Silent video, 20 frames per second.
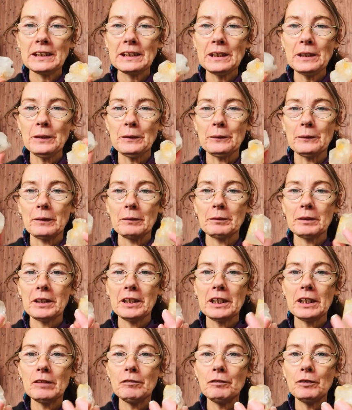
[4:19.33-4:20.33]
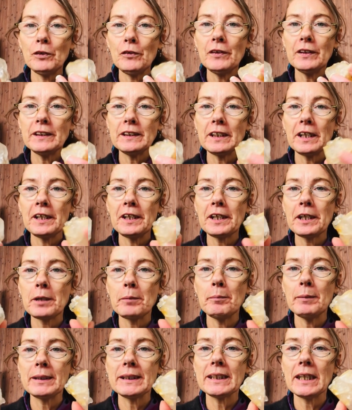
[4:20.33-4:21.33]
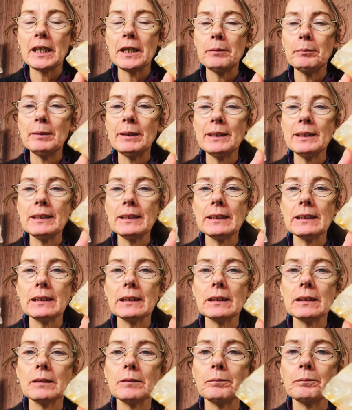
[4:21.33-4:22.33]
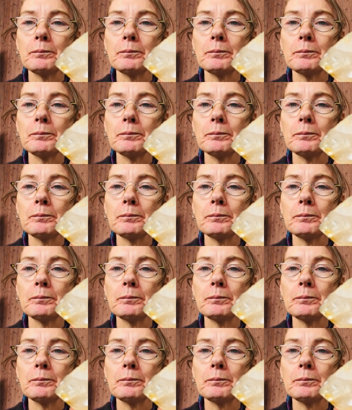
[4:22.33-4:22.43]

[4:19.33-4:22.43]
So, I'm going to give you these Herkimer diamonds